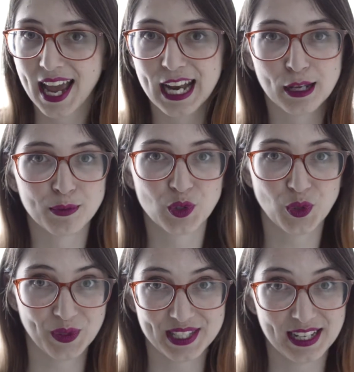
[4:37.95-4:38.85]
And I'm
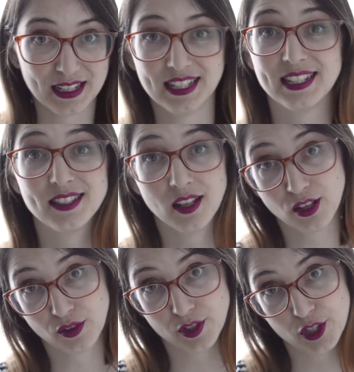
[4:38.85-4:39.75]
so excited because it's
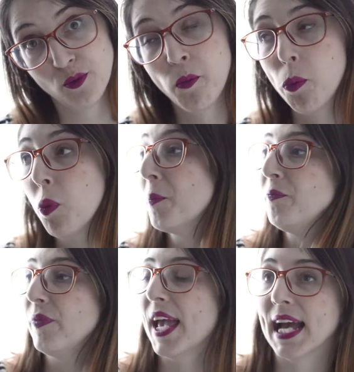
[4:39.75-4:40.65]
long overdue.
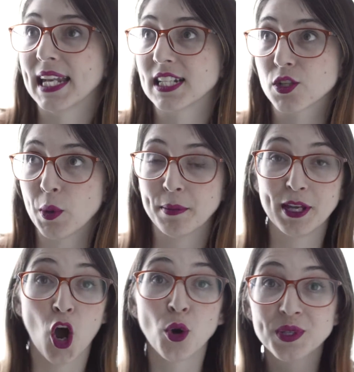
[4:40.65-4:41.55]
And it's going to
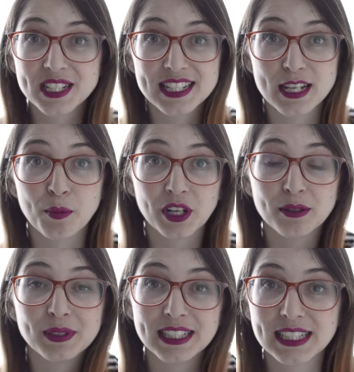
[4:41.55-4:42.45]
be hosted somewhere
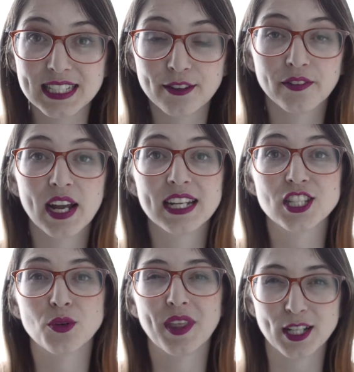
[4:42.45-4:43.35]
completely different,
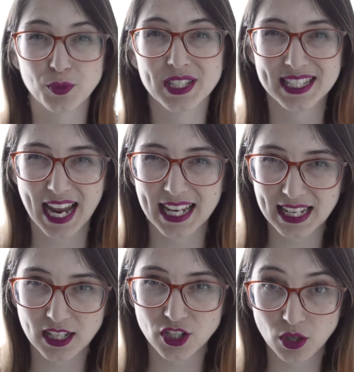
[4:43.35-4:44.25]
so that's what's
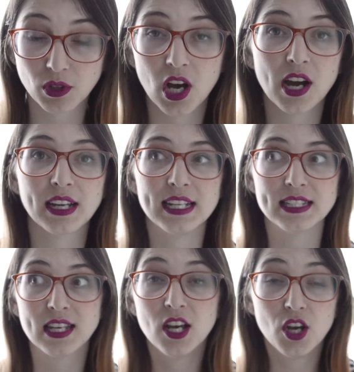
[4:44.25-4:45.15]
taking so long,
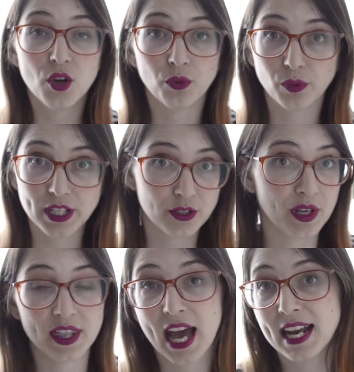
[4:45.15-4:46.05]
is
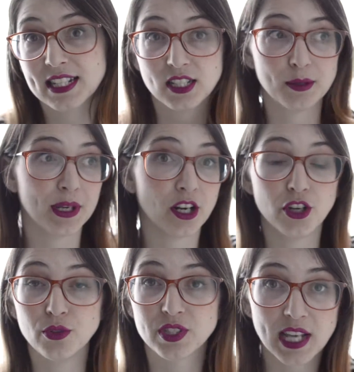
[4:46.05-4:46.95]
redoing that. It's going to be on a
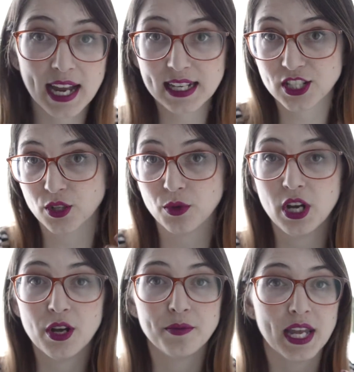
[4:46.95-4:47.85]
new site, so
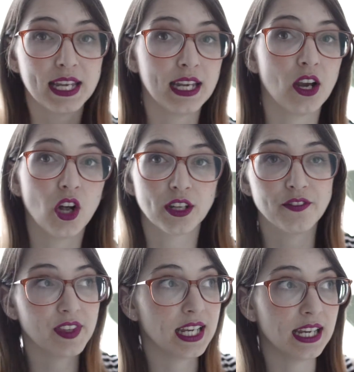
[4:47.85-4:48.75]
taking all
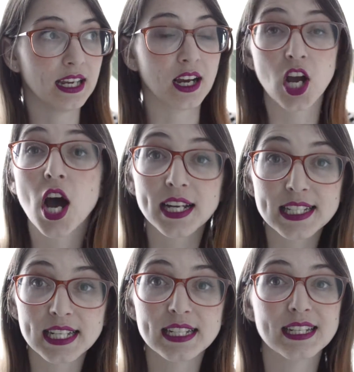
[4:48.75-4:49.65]
of the
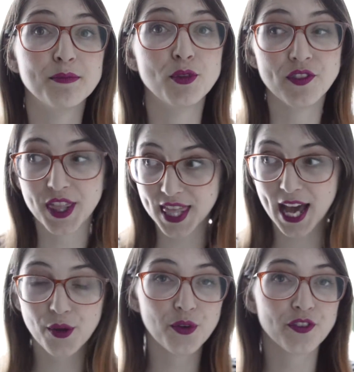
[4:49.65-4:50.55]
content and moving
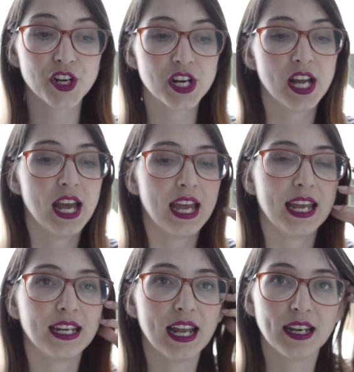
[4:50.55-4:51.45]
that over
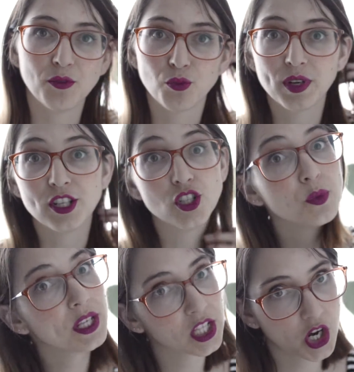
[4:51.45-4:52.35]
and
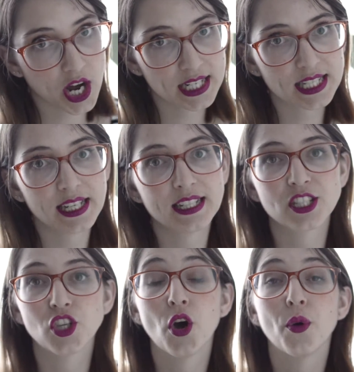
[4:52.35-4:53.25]
redoing the content.
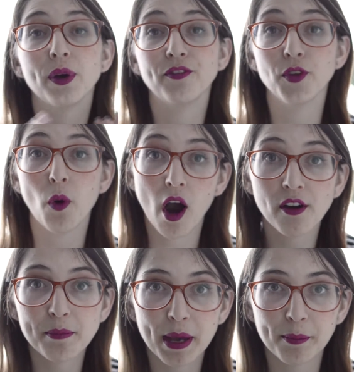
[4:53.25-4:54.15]
So if you
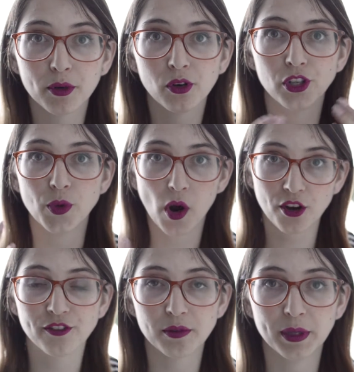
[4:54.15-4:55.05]
are a member or you
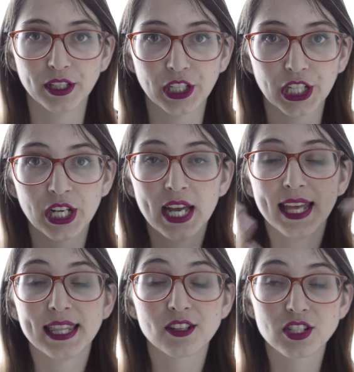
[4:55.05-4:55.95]
are familiar,
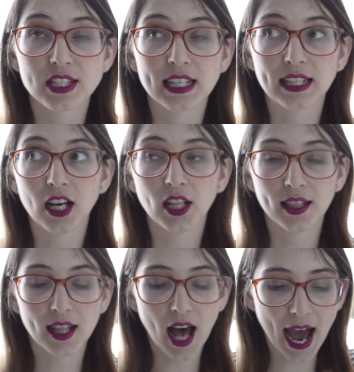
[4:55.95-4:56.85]
there's like a
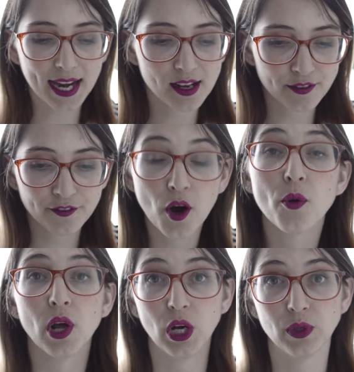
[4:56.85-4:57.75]
lot of
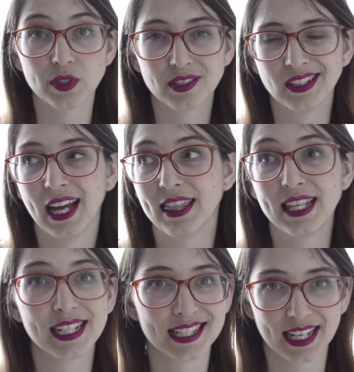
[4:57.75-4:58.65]
photos. I
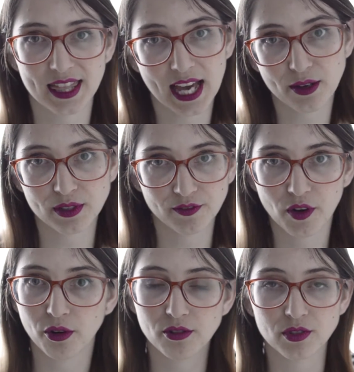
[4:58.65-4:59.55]
think it's like 1,000
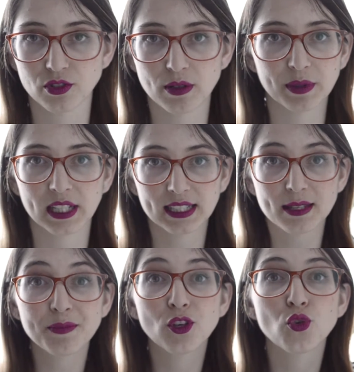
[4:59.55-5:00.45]
photos or something like that.
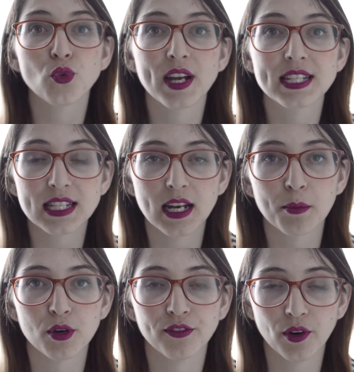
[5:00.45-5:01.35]
Some crazy
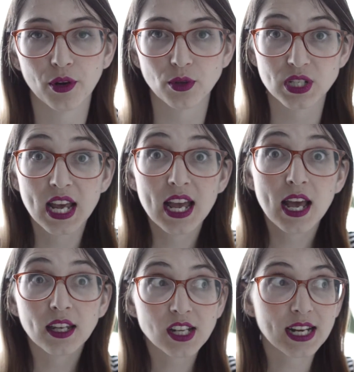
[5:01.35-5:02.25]
number of photos,
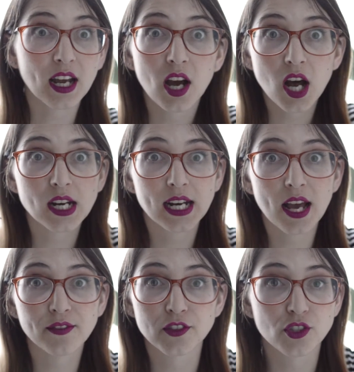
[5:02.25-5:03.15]
like on an
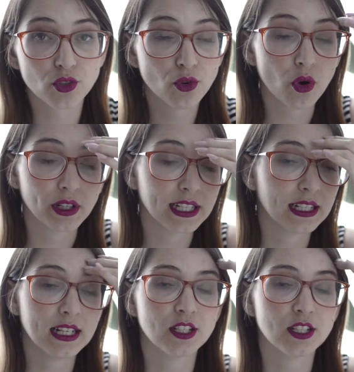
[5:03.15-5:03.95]
ever scrolling.